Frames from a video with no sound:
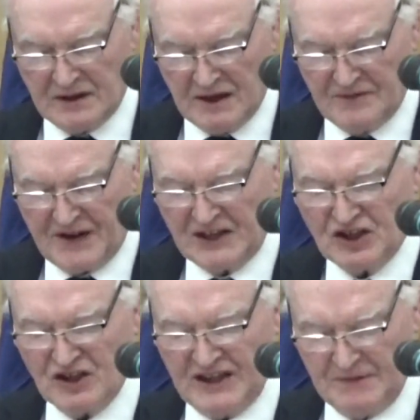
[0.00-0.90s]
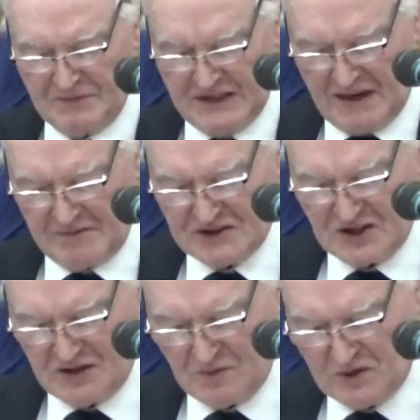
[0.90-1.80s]
Eventually,
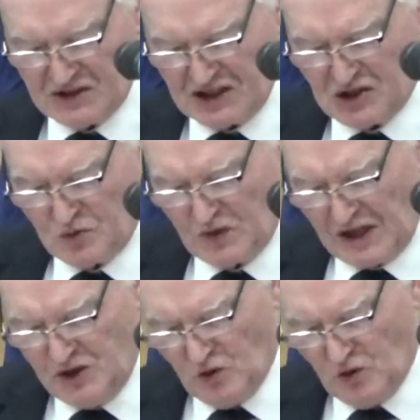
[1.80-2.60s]
Davidson was issued with a new